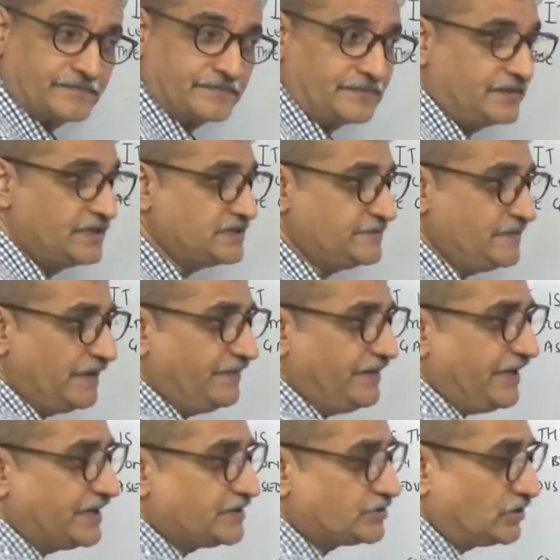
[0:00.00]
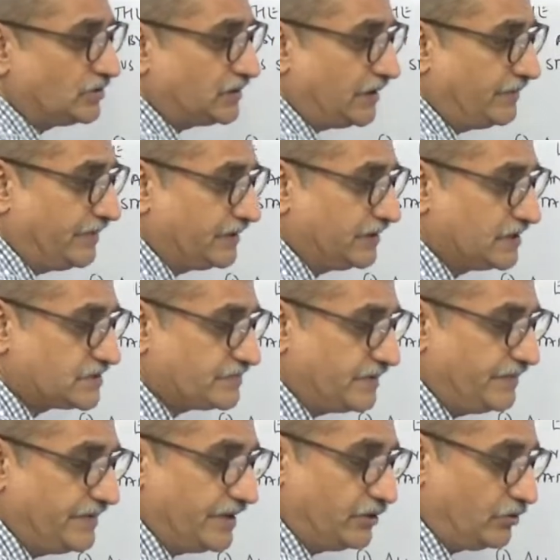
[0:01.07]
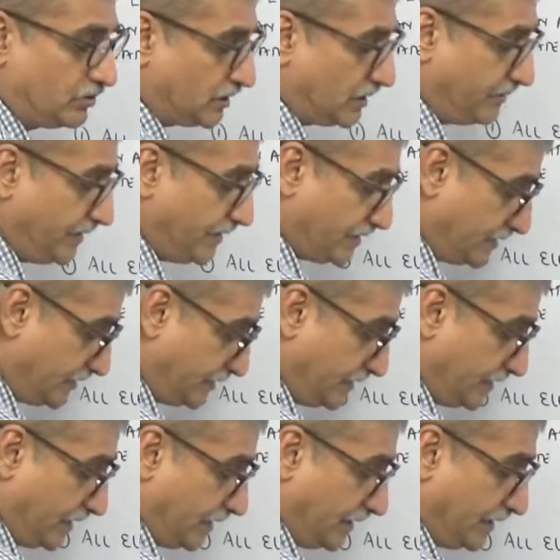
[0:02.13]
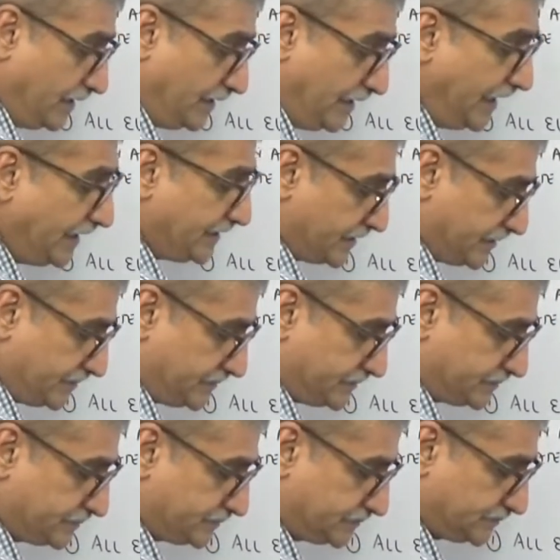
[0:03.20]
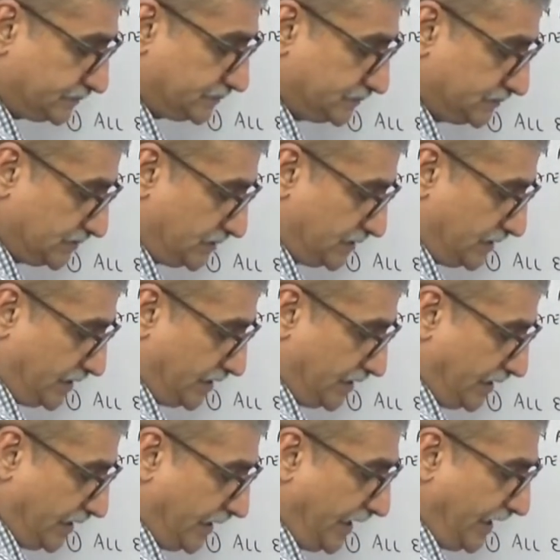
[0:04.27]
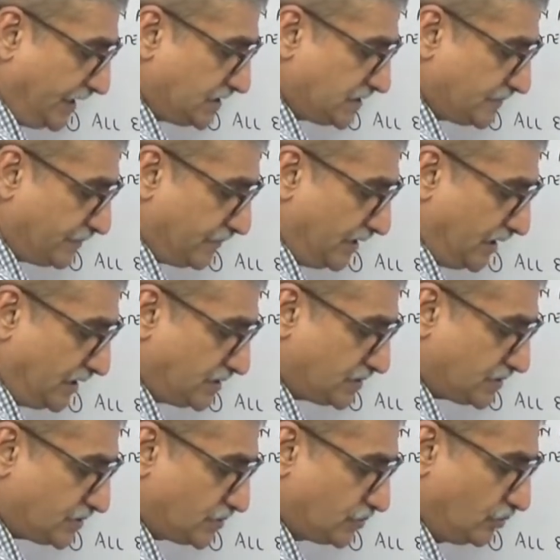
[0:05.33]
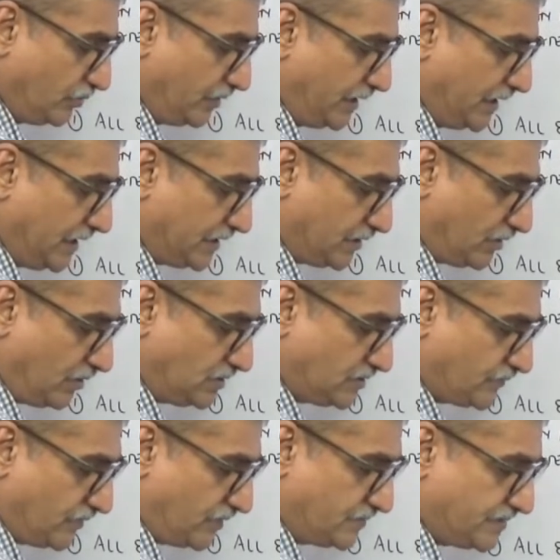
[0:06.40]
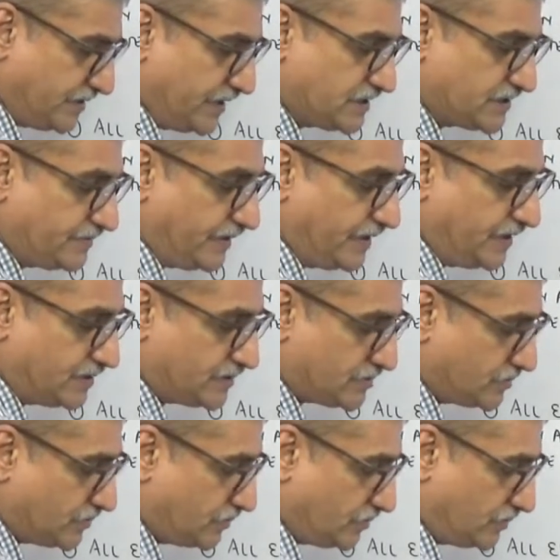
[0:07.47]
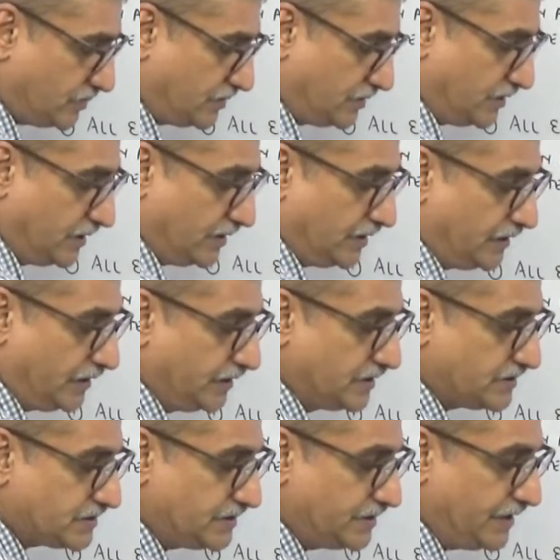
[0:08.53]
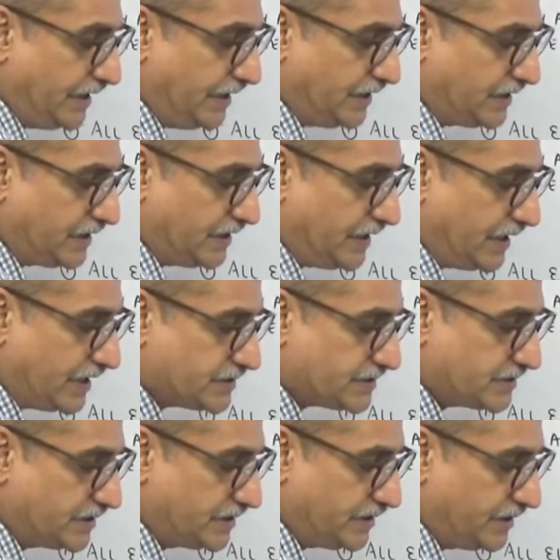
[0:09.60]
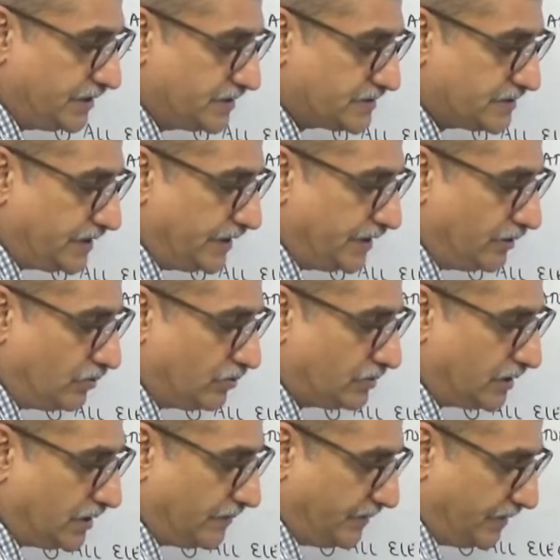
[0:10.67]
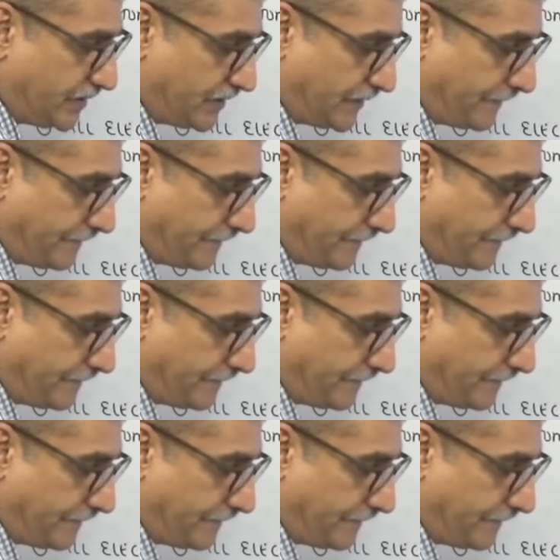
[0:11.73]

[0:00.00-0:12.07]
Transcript: This may be exothermic, this may be endothermic. Net X plus 2 electrons forms X minus 2. This net reaction is endothermic.